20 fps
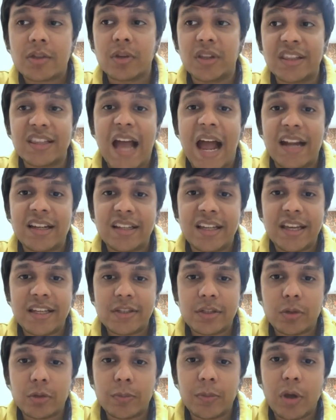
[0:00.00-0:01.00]
So in that
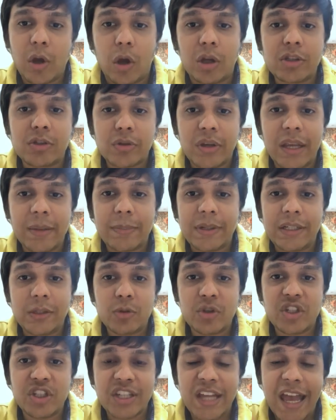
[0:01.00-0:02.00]
case, you would be also able
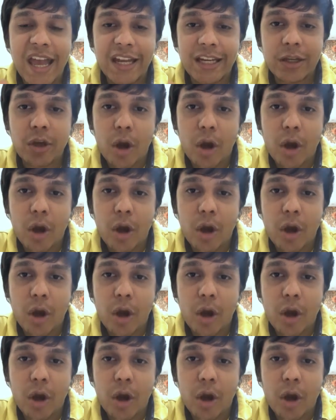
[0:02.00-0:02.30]
to share